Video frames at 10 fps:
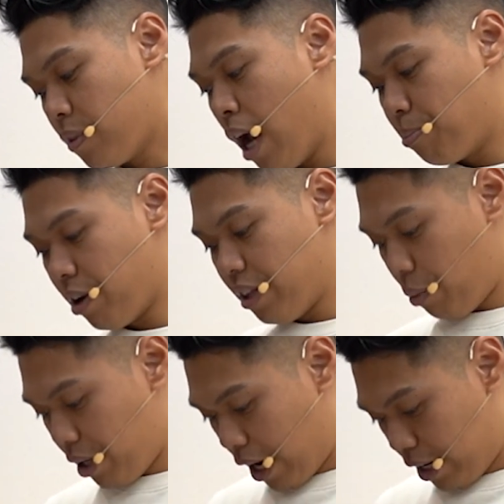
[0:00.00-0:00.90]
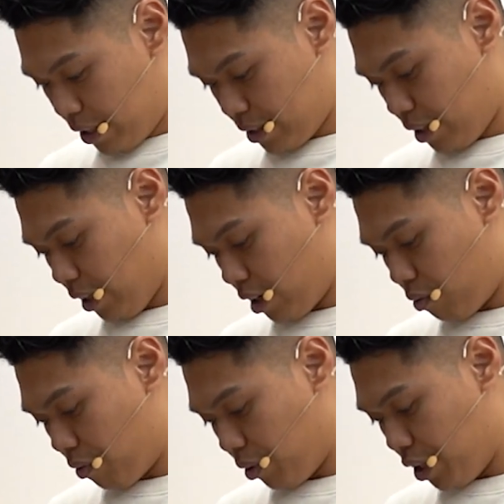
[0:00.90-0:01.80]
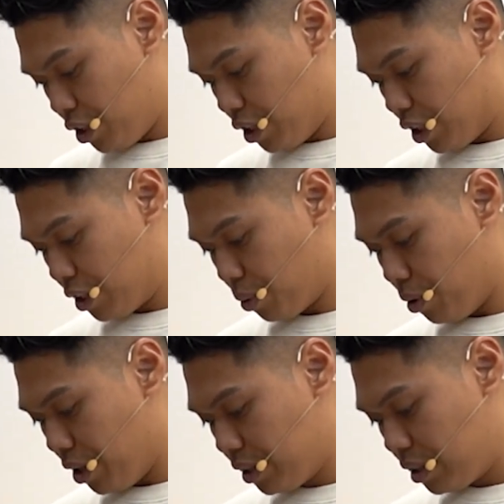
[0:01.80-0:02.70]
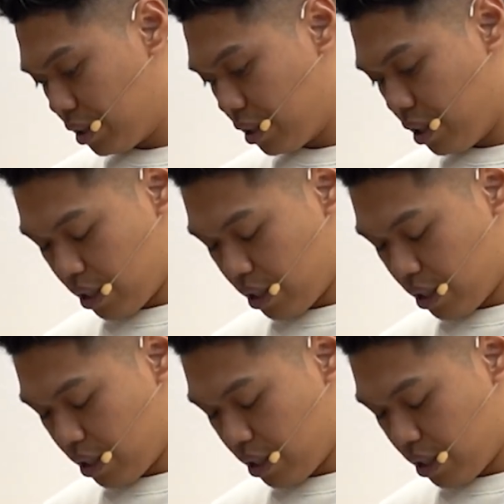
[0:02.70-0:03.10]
I pray that we got a lot of revelation just through this.